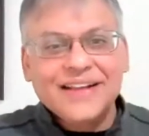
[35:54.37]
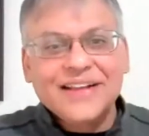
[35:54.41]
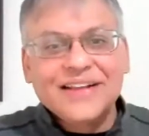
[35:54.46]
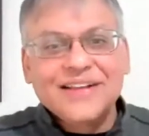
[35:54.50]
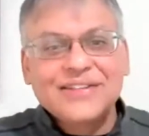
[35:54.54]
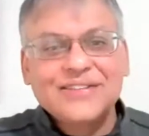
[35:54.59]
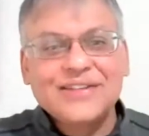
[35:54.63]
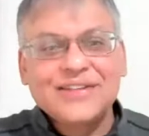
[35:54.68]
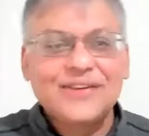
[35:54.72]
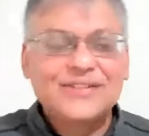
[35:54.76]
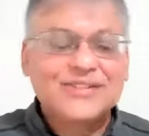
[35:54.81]

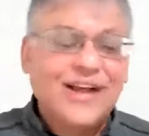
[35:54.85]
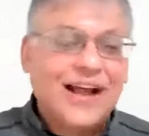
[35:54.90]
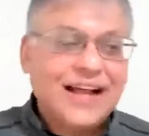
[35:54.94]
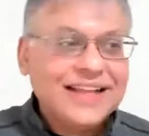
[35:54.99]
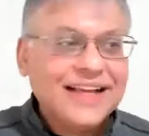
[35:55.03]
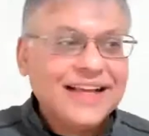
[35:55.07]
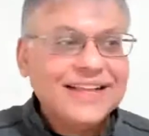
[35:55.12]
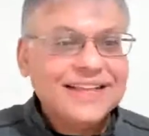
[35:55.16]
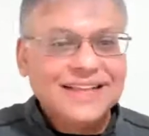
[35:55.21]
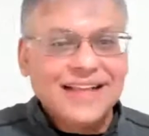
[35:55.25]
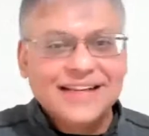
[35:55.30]
so I
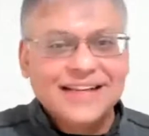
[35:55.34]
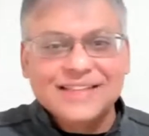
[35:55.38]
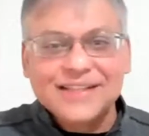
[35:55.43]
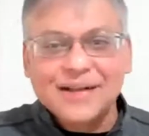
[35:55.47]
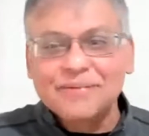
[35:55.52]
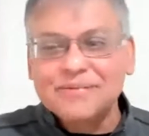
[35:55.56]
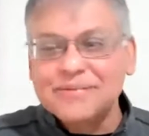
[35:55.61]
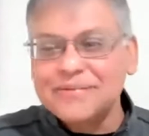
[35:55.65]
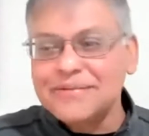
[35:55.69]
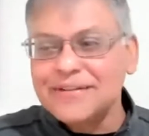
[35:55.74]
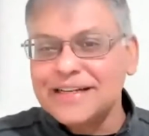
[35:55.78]
think there's
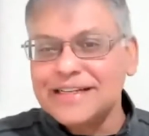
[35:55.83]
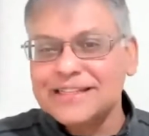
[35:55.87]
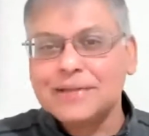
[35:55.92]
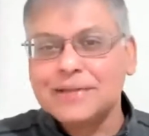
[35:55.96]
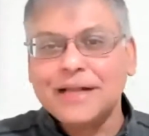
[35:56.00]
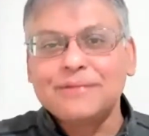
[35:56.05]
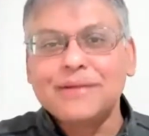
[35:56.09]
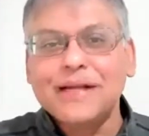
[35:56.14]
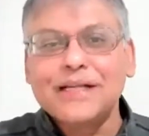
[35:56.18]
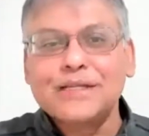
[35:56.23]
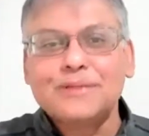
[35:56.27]

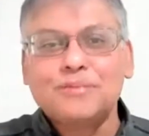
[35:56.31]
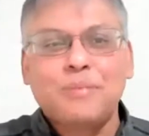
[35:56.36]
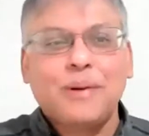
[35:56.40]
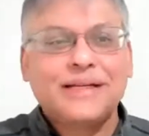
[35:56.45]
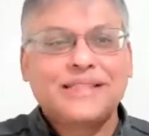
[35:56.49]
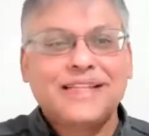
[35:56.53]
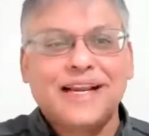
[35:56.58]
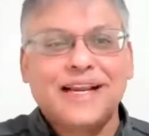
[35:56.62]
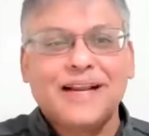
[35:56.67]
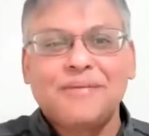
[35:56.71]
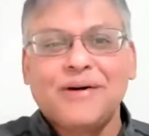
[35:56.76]
something
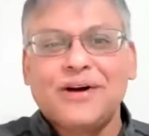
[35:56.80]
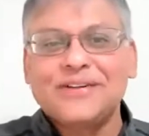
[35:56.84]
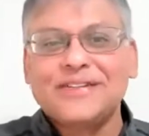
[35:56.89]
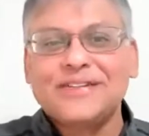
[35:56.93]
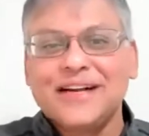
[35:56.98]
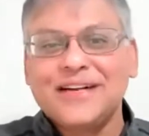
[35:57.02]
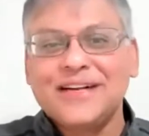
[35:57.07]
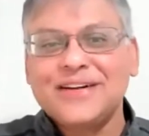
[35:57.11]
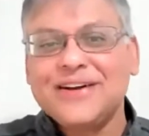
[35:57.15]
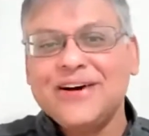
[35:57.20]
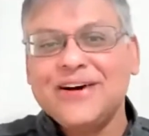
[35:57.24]
special about
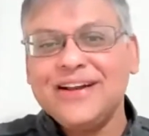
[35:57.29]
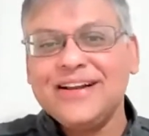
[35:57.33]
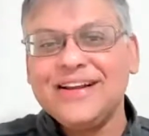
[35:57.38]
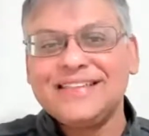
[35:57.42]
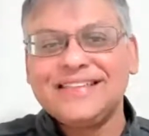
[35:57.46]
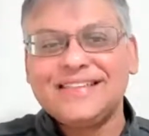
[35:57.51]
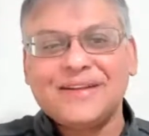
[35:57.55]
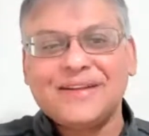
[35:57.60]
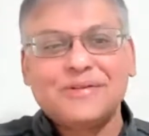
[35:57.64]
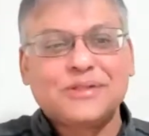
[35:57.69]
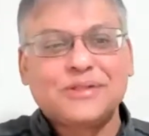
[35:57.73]
that college,
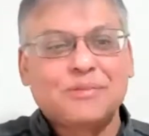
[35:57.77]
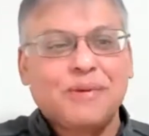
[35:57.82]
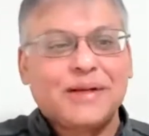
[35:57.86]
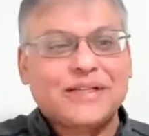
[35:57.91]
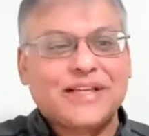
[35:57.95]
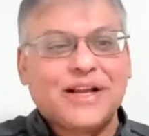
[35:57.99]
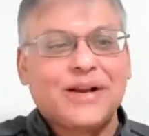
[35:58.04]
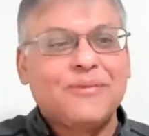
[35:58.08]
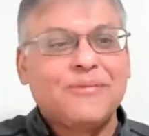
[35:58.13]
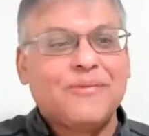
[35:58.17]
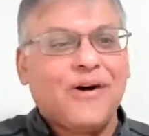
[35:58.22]
some
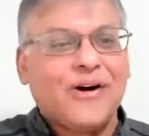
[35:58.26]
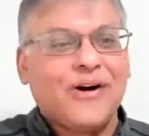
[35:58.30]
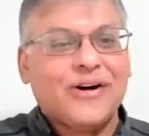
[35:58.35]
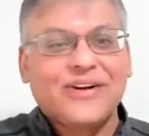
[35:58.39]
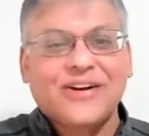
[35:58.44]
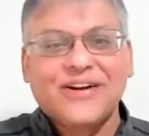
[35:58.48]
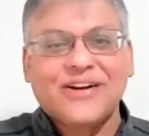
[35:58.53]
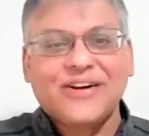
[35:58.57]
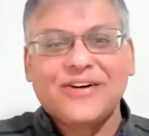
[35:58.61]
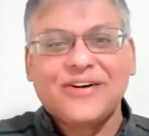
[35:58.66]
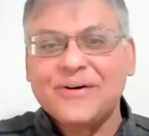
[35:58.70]
special
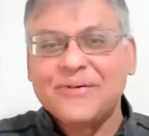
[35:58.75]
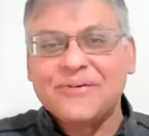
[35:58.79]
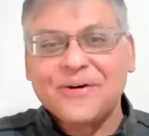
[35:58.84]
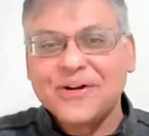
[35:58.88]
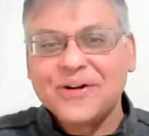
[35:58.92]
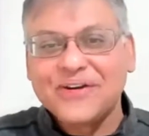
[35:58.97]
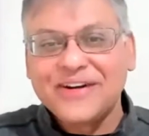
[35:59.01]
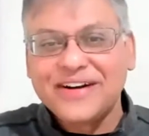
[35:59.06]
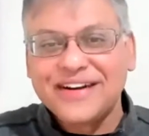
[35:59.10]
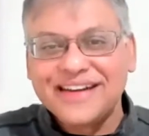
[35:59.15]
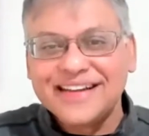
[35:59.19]
water or
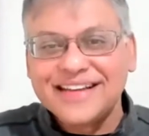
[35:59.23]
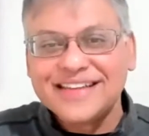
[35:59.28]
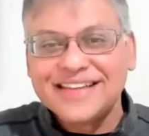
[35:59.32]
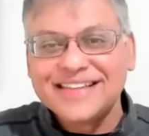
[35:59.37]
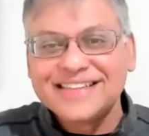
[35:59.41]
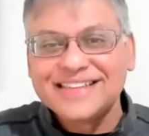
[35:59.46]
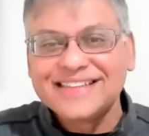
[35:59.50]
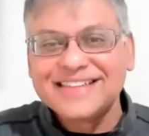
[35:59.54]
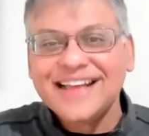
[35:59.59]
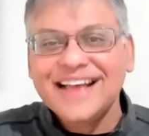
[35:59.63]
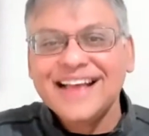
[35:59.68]
whatever it
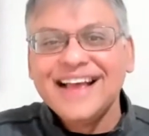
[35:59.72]
is.